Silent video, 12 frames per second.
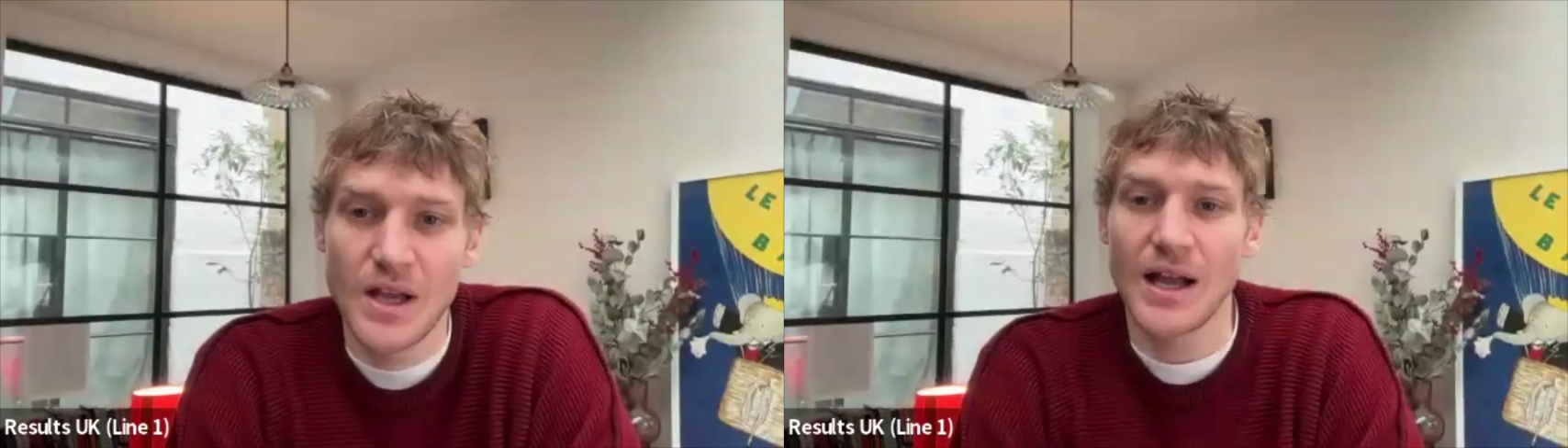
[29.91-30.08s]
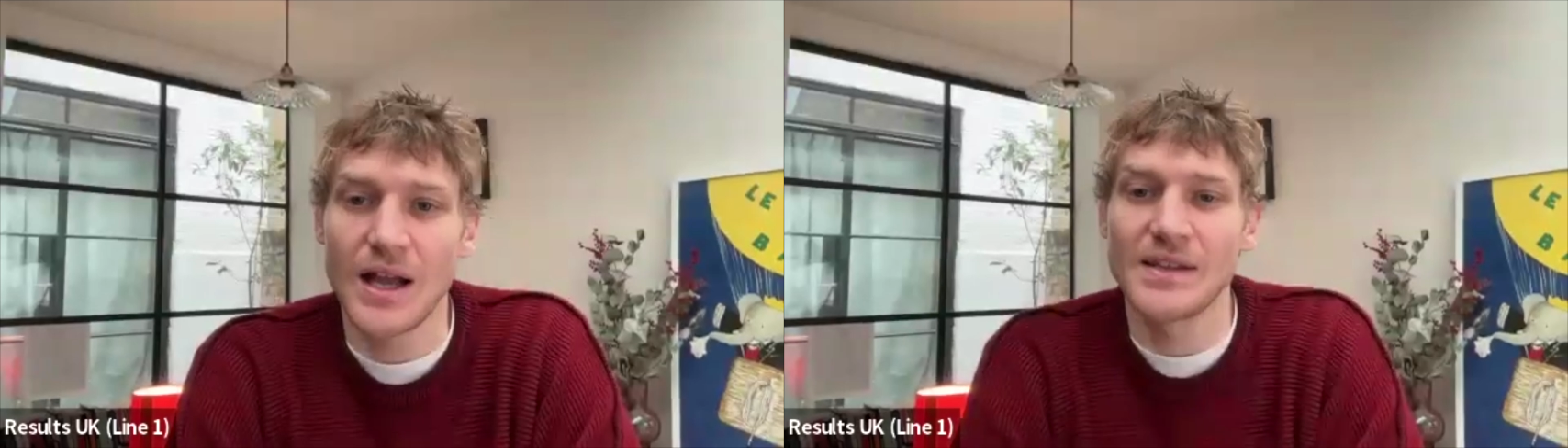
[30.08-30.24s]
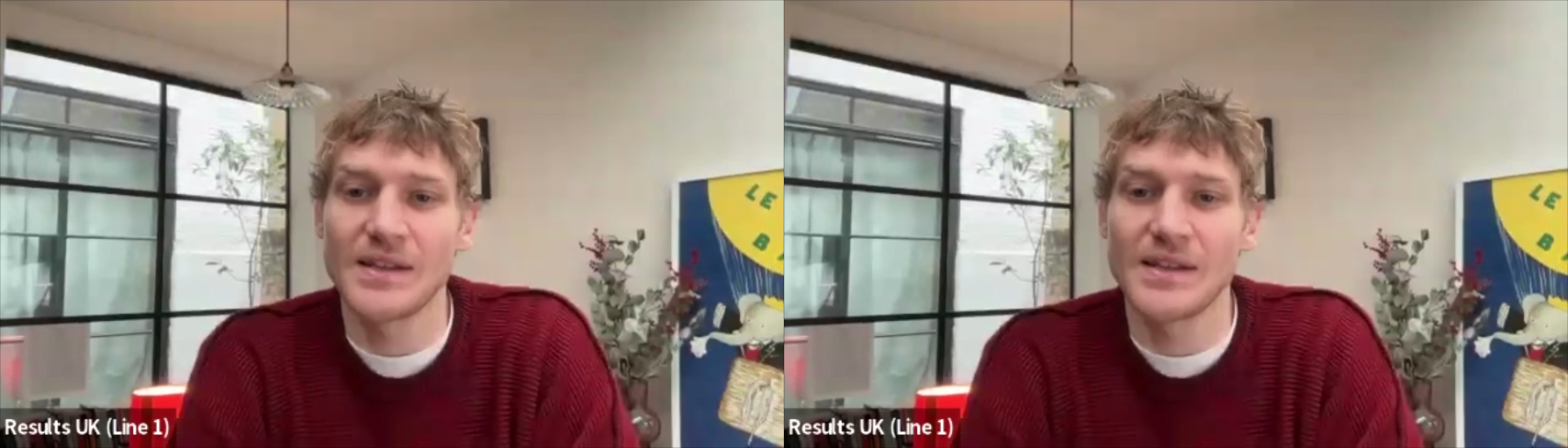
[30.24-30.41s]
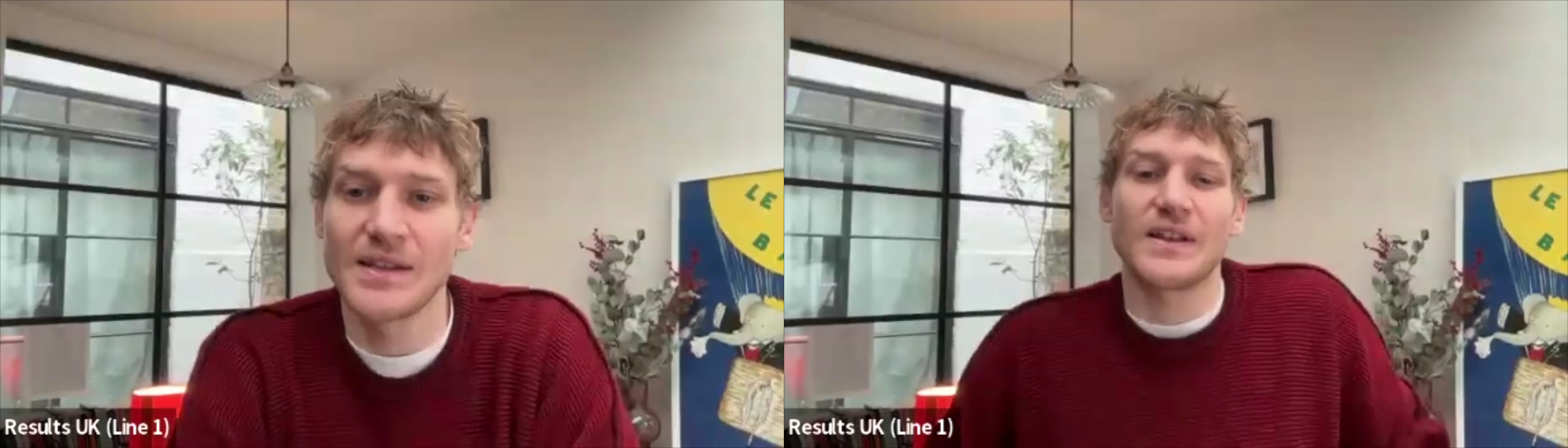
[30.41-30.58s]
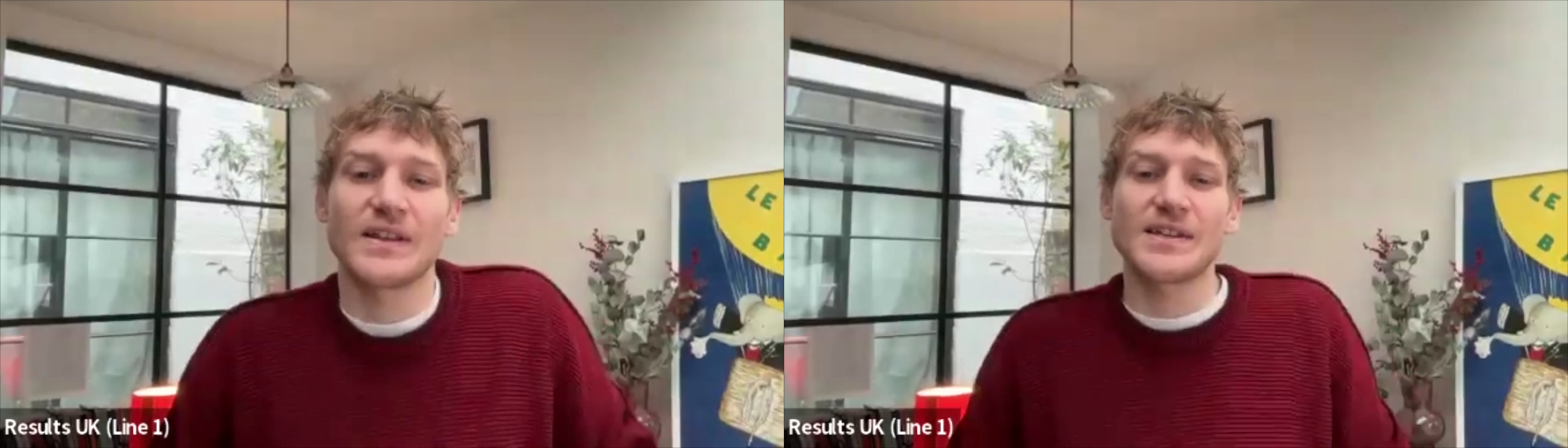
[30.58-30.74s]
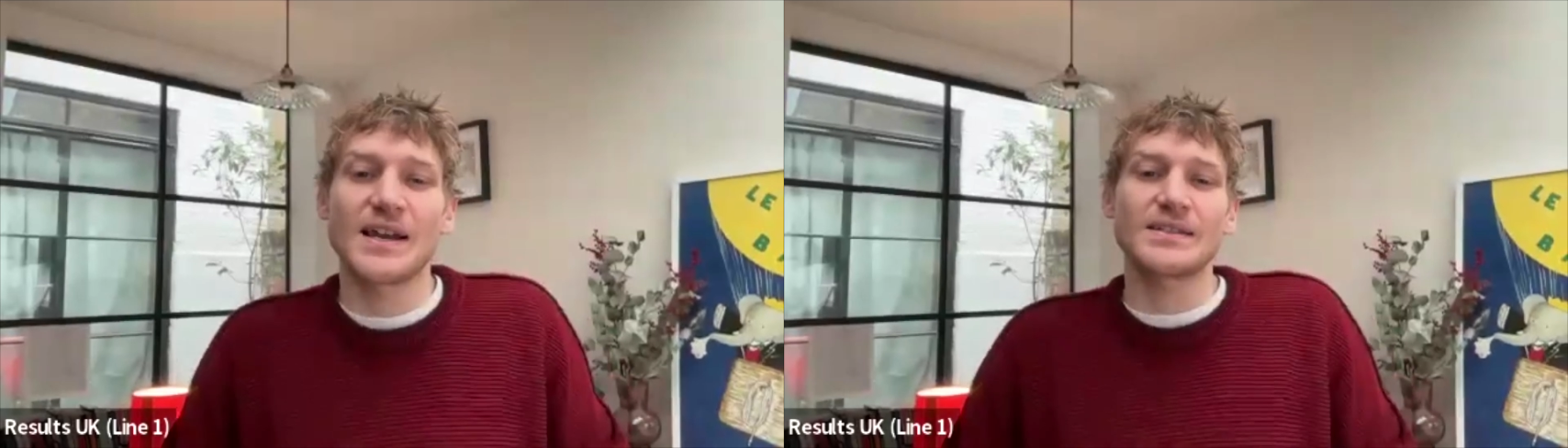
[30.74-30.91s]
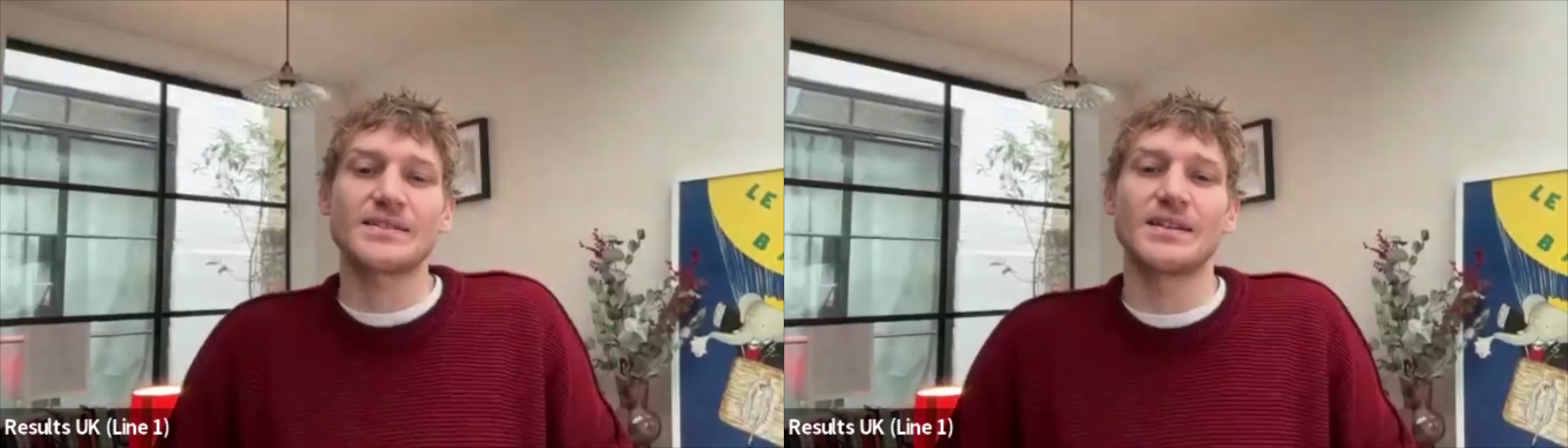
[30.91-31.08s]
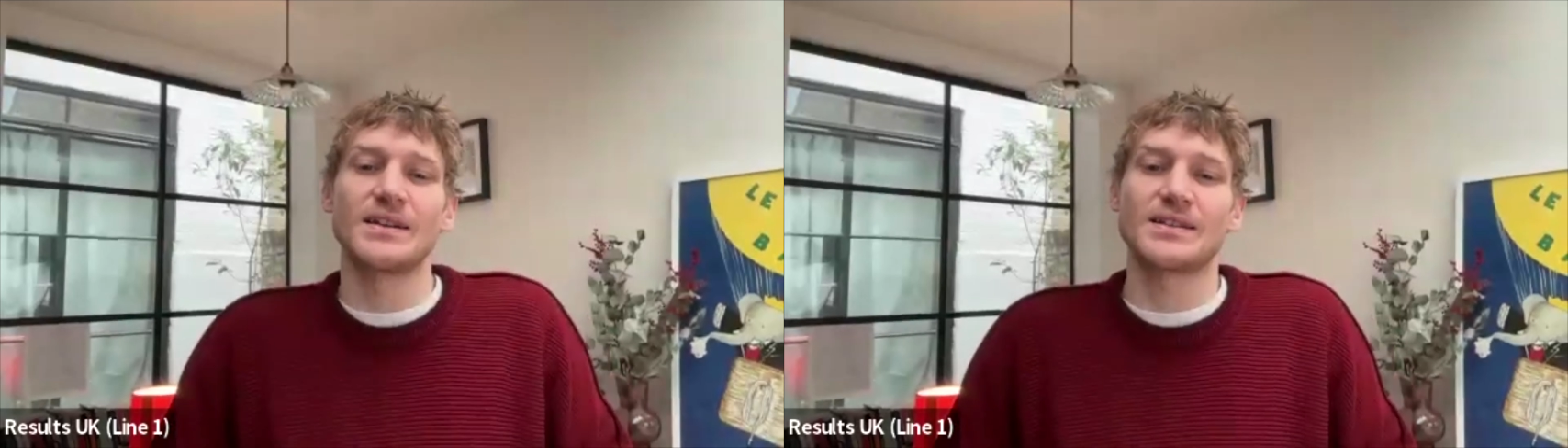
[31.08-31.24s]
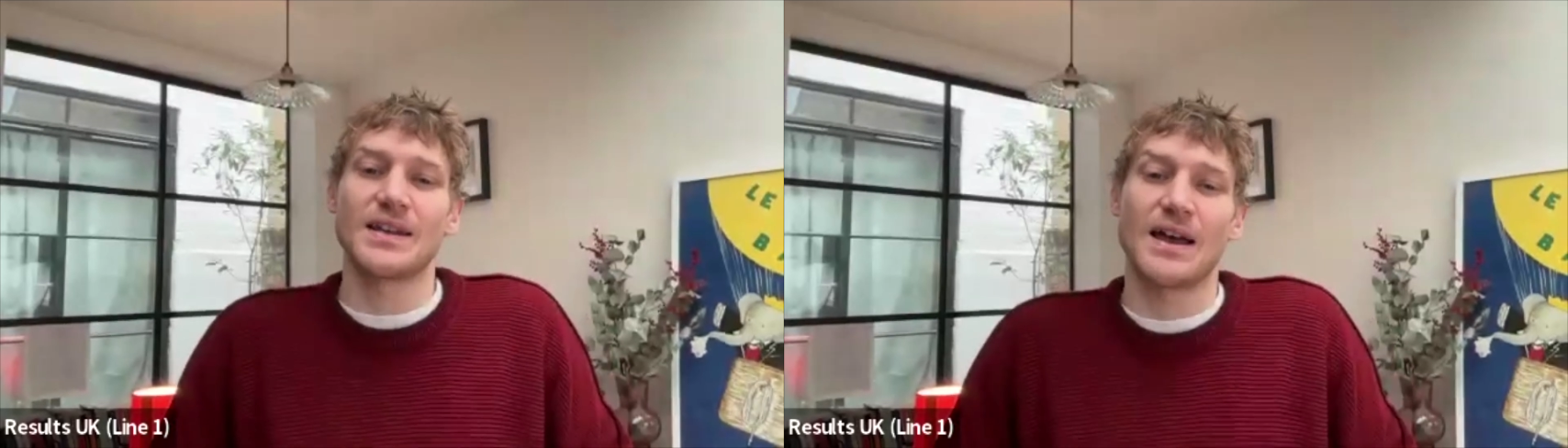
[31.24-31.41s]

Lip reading: And it is fantastic to